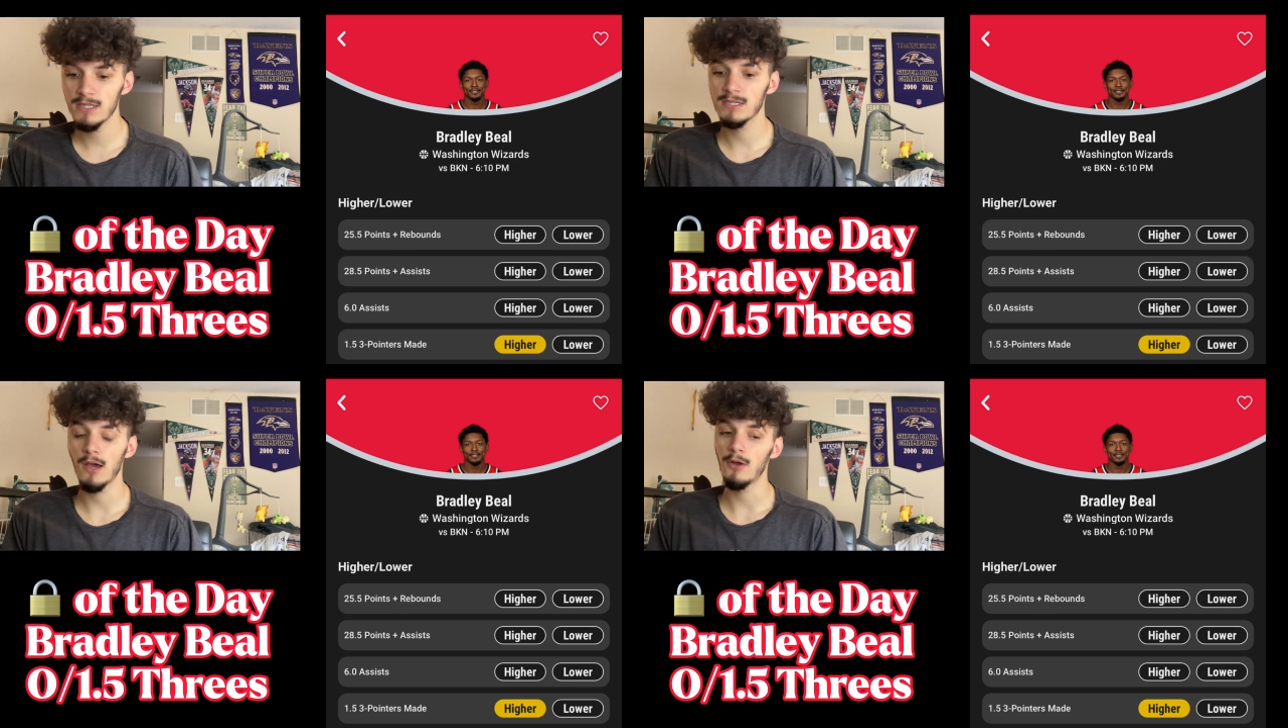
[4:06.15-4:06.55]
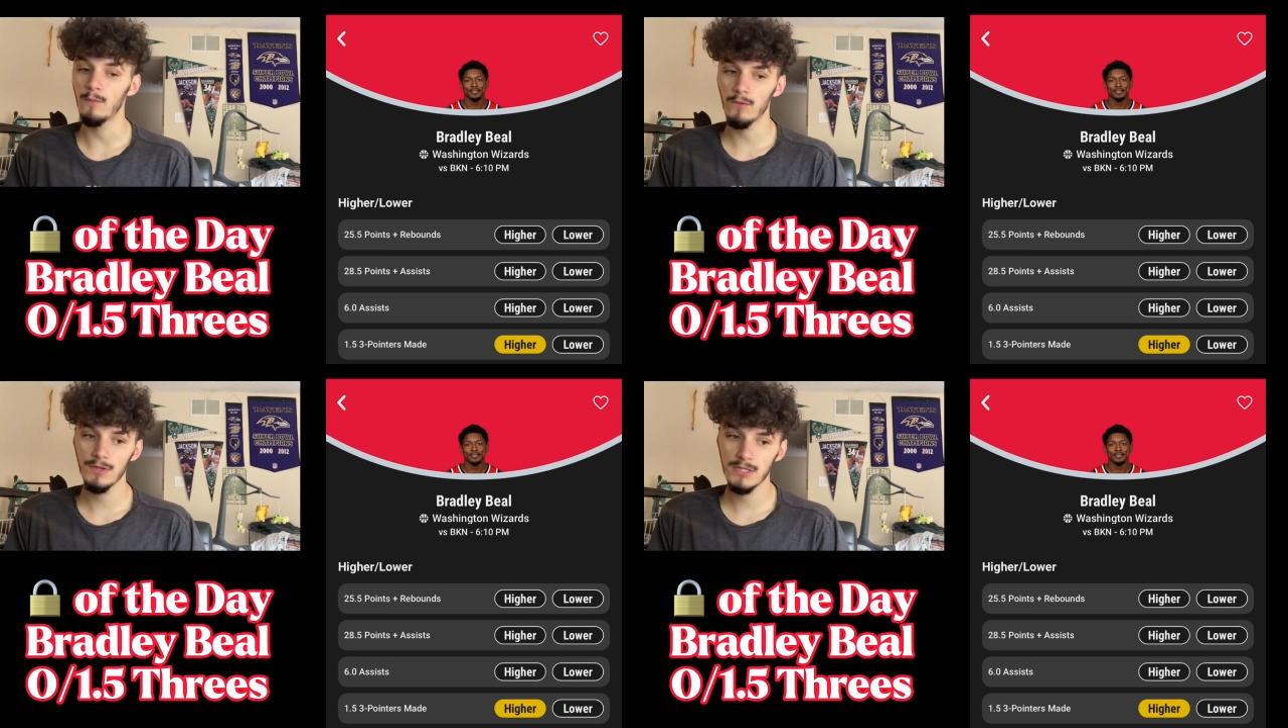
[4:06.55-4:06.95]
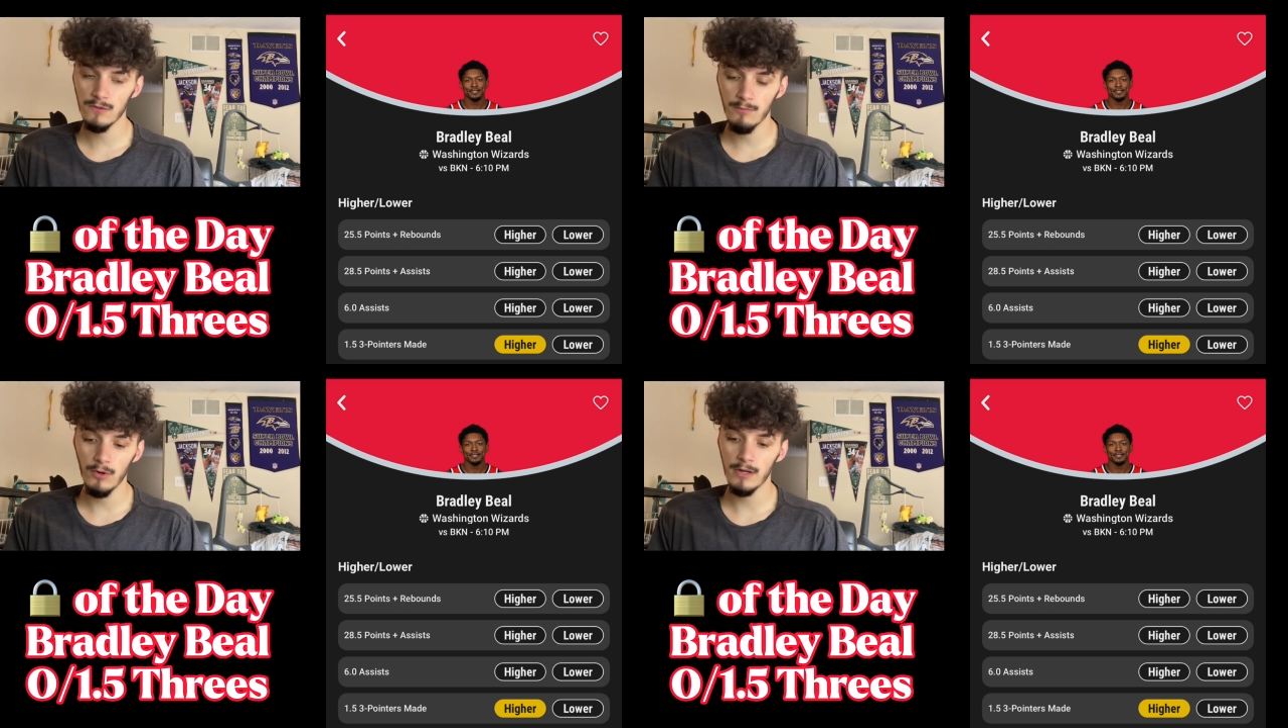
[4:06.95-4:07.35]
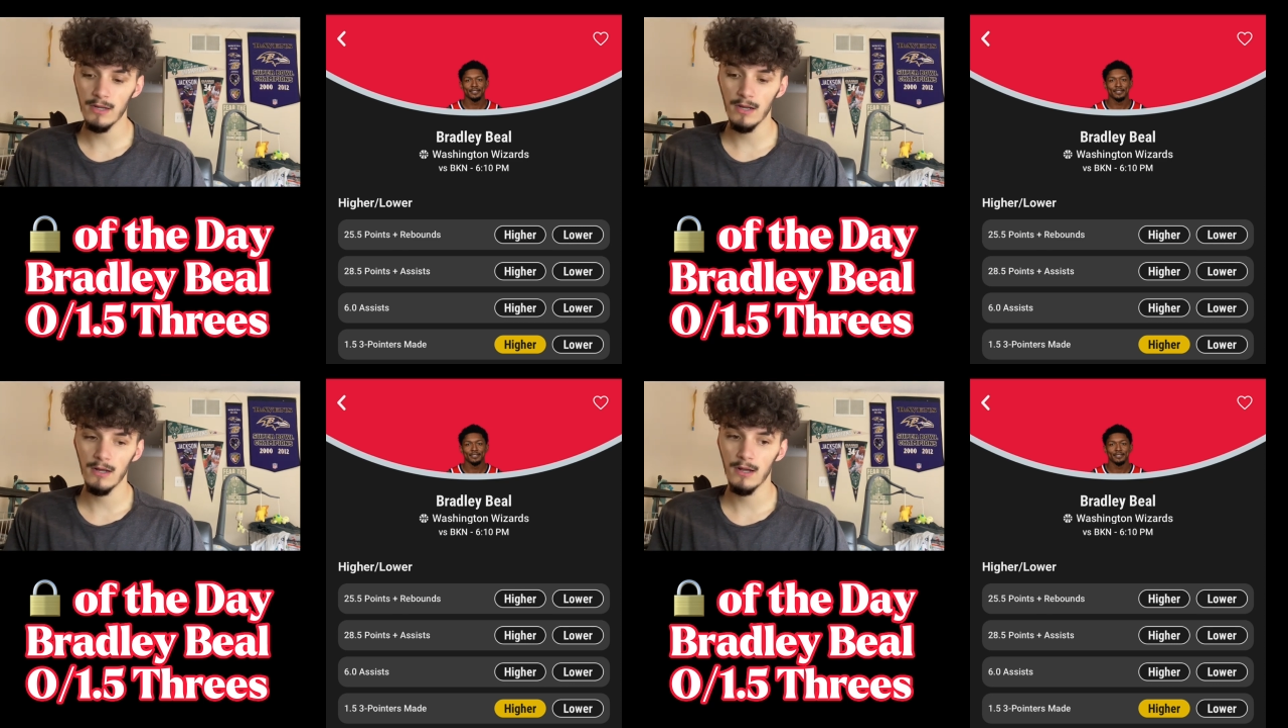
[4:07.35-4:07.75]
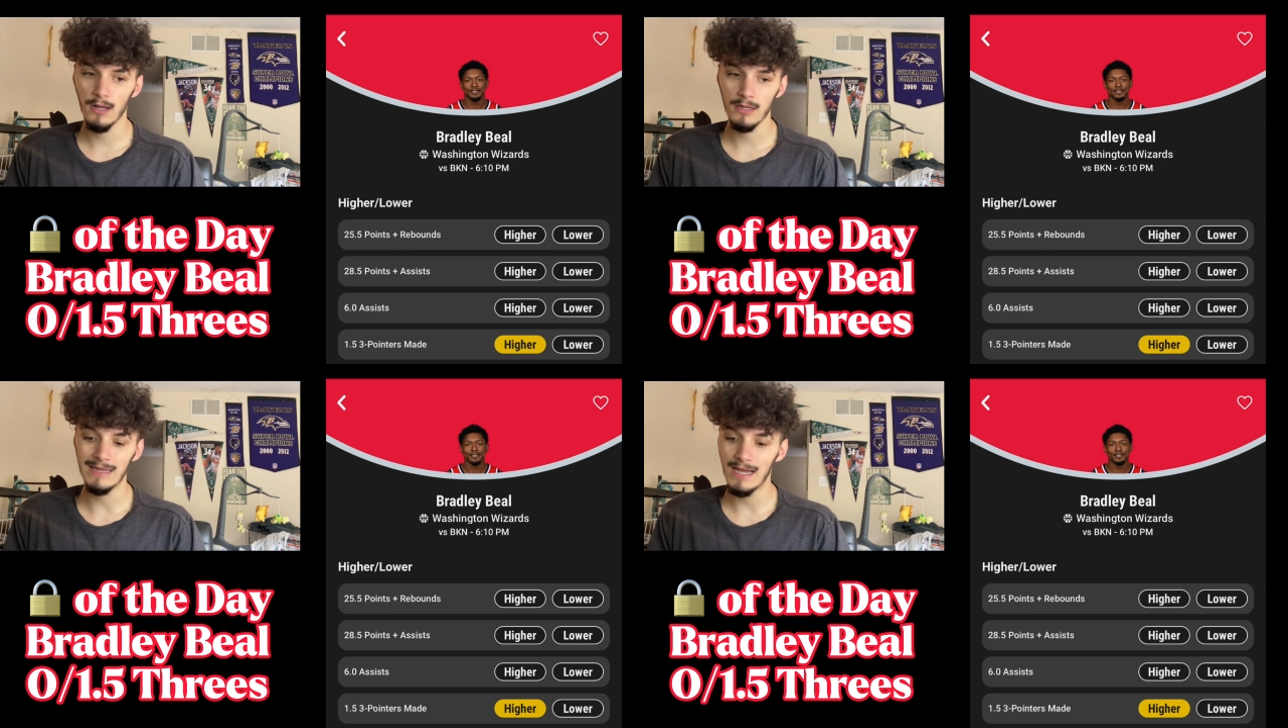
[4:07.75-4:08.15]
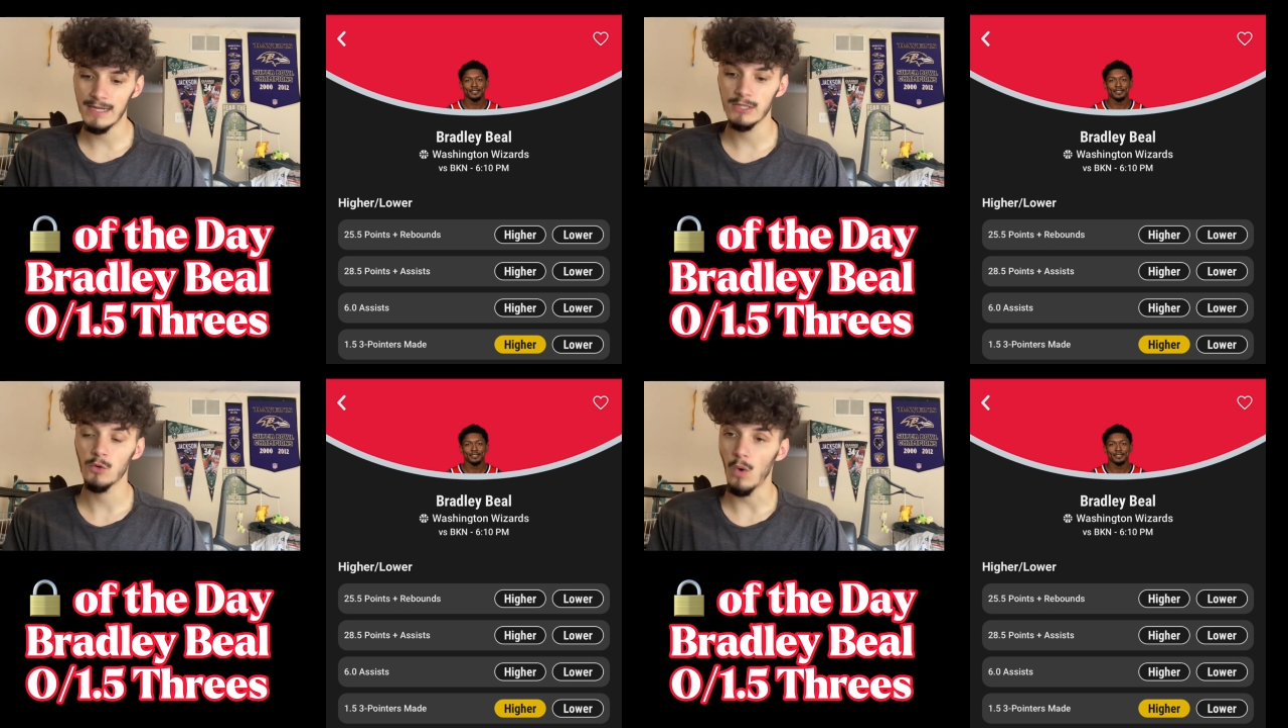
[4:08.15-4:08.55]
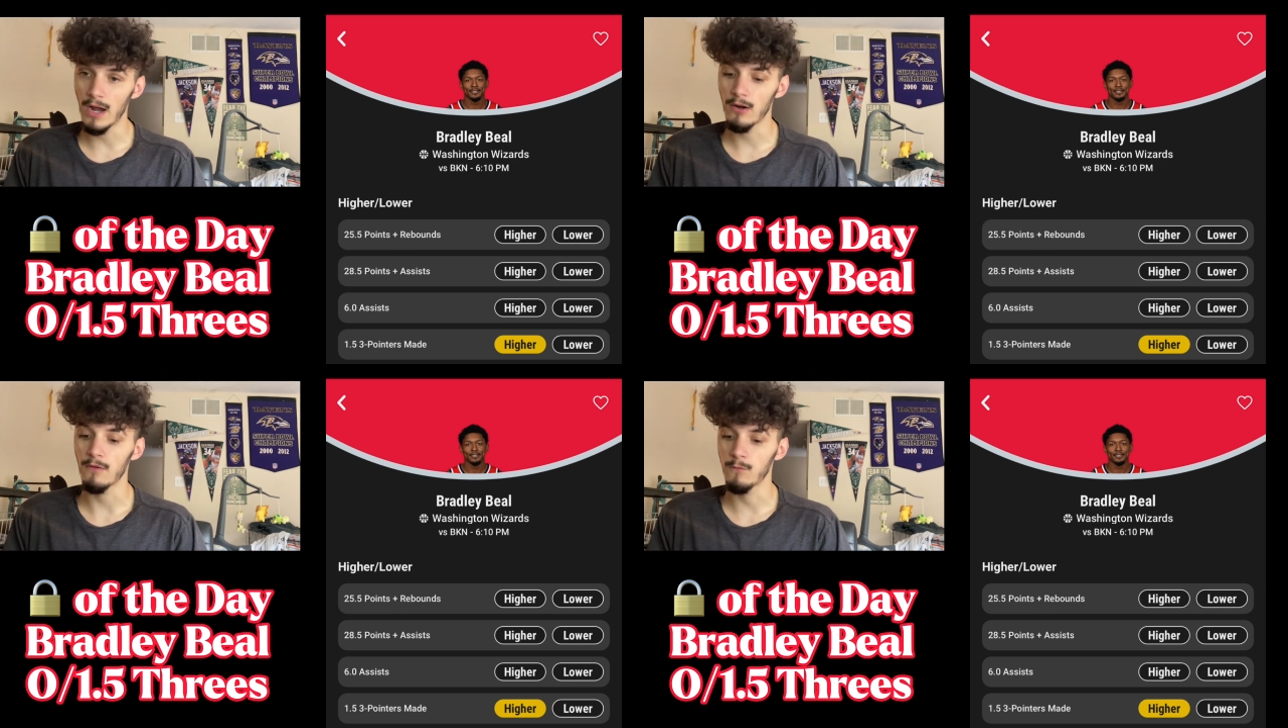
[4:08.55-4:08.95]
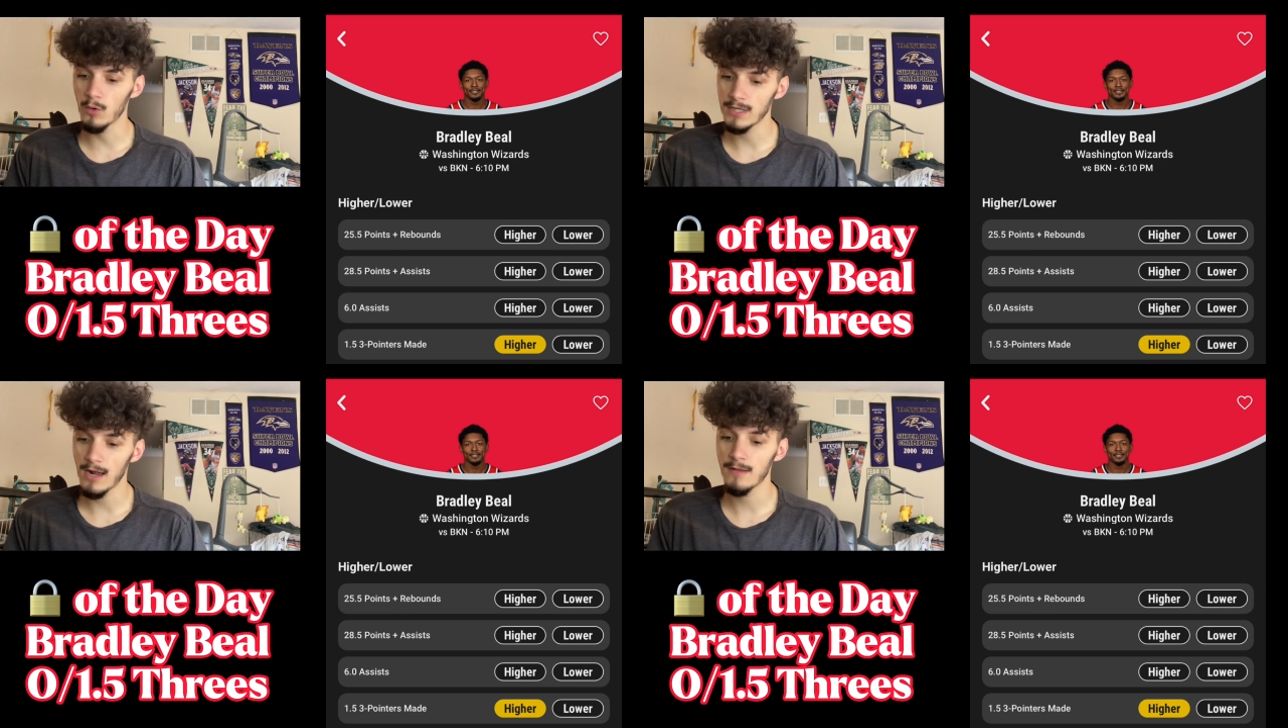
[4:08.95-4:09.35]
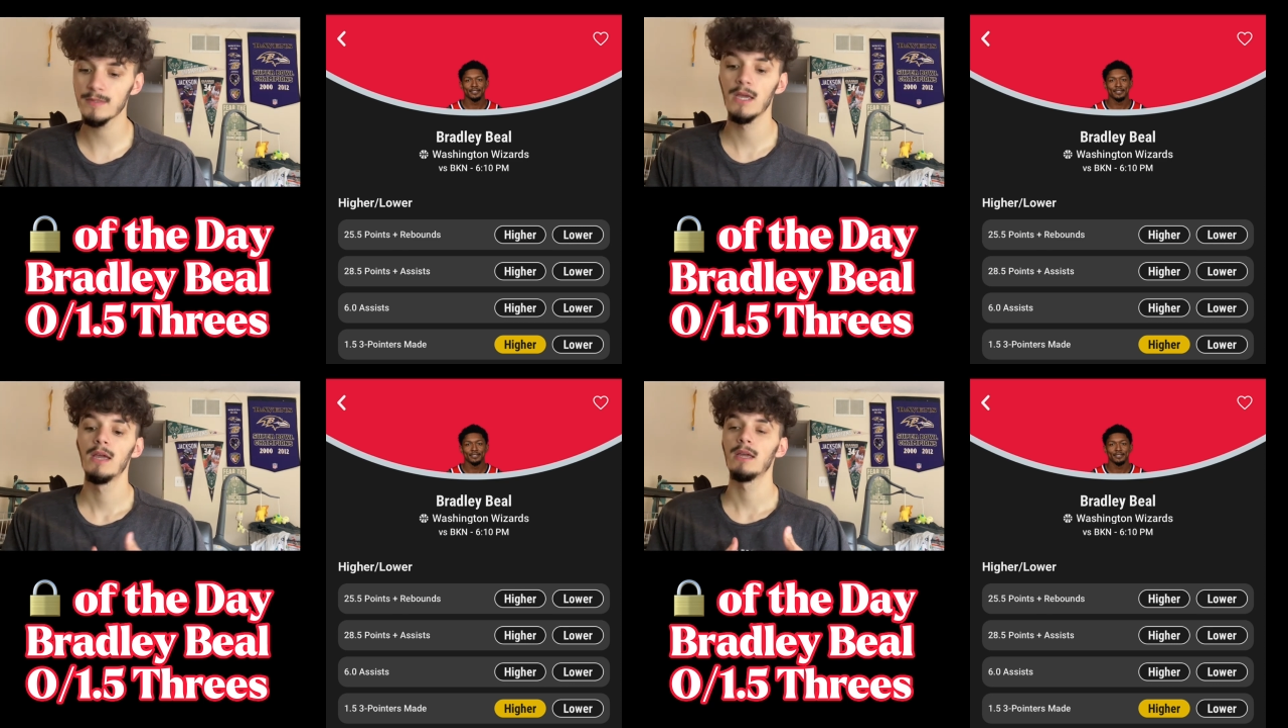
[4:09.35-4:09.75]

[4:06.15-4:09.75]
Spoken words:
He's gone over in this 3-point line 4 times